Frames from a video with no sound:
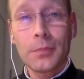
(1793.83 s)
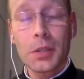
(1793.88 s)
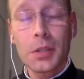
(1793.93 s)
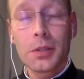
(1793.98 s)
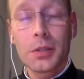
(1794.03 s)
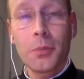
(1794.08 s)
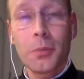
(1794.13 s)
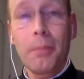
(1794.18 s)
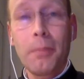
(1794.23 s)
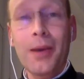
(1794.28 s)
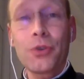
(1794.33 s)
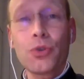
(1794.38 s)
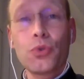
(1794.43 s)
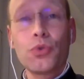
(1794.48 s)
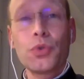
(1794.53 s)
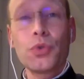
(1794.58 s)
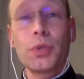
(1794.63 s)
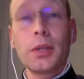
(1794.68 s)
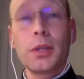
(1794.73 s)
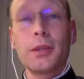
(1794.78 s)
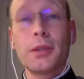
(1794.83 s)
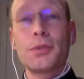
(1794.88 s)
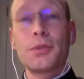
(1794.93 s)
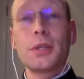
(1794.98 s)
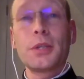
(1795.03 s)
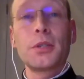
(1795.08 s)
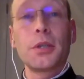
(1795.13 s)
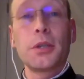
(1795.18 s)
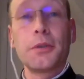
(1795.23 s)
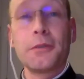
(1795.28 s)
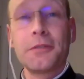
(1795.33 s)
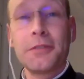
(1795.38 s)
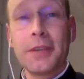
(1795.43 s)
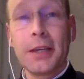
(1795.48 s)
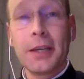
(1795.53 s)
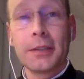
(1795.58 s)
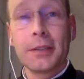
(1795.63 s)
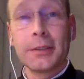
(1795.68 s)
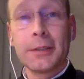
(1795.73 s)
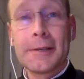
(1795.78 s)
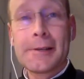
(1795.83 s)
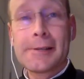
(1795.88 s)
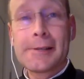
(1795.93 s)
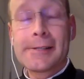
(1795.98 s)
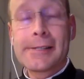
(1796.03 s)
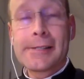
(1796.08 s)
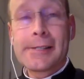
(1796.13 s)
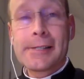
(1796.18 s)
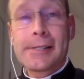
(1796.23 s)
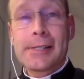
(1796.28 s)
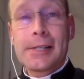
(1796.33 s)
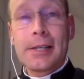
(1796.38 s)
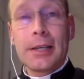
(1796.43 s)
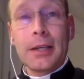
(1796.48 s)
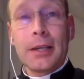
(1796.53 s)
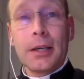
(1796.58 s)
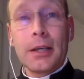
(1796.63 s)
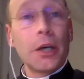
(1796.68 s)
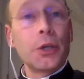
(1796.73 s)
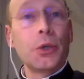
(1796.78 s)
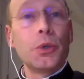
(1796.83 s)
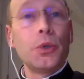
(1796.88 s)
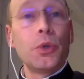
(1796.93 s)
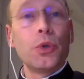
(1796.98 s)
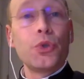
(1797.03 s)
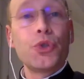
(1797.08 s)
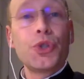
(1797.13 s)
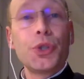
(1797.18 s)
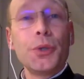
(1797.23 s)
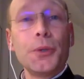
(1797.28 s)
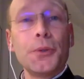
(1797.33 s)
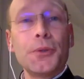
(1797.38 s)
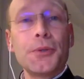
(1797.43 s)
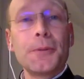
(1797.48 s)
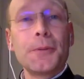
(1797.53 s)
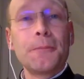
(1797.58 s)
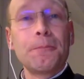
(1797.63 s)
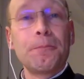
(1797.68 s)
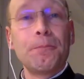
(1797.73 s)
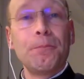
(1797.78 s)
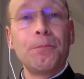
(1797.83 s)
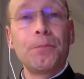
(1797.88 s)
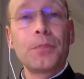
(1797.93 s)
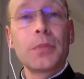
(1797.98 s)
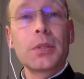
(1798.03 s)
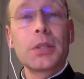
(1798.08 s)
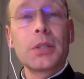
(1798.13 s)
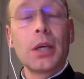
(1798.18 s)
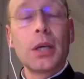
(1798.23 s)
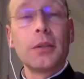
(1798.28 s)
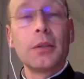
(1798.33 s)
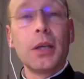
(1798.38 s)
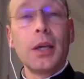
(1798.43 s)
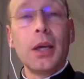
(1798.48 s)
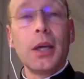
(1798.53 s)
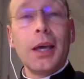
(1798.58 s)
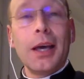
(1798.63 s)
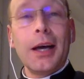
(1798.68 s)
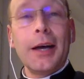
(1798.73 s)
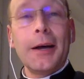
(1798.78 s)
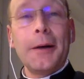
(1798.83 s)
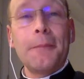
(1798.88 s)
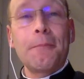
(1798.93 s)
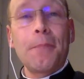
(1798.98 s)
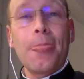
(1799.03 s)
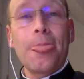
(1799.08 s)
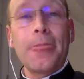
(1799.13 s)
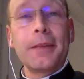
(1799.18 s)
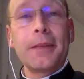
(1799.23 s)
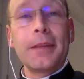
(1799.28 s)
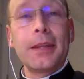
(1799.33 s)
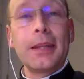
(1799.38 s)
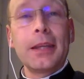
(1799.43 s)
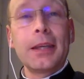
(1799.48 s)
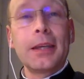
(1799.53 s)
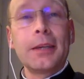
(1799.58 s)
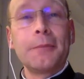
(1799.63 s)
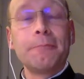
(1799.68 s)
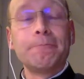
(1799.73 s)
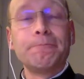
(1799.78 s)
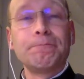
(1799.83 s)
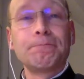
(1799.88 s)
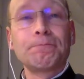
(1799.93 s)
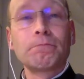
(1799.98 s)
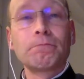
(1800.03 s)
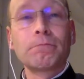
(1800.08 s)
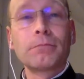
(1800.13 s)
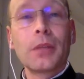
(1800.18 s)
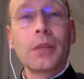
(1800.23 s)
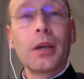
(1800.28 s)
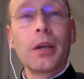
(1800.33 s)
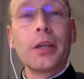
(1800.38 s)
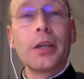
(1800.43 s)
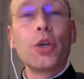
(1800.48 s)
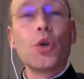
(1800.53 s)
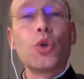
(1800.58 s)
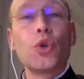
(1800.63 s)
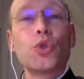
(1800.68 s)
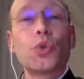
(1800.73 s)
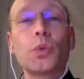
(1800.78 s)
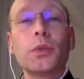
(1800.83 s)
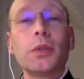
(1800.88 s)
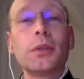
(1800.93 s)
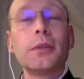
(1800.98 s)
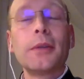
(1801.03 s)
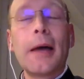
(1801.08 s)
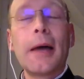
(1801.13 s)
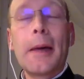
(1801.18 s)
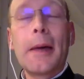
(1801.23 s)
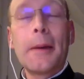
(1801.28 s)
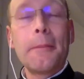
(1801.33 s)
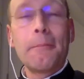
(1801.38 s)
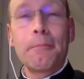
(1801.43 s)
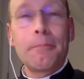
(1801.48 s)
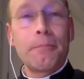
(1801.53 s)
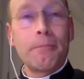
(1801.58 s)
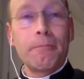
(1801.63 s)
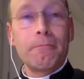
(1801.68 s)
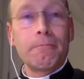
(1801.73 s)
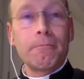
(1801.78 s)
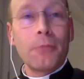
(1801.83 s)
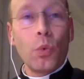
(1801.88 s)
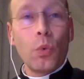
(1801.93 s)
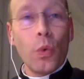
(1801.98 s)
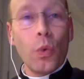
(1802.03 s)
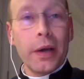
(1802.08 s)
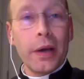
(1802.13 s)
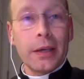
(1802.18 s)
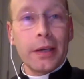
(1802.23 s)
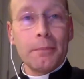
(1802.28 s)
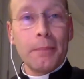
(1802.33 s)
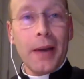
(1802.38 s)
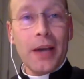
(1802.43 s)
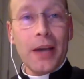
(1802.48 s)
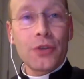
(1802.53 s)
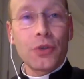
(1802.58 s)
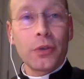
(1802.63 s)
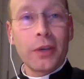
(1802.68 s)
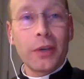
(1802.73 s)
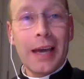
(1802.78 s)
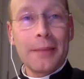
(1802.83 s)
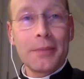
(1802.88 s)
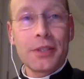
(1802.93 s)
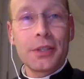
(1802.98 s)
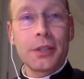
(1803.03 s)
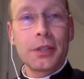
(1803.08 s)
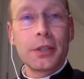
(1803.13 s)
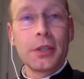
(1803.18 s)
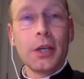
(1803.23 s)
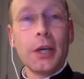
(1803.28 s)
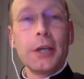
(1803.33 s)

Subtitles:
So passions are those things that you feel and you don't choose. So the usual way a passion happens is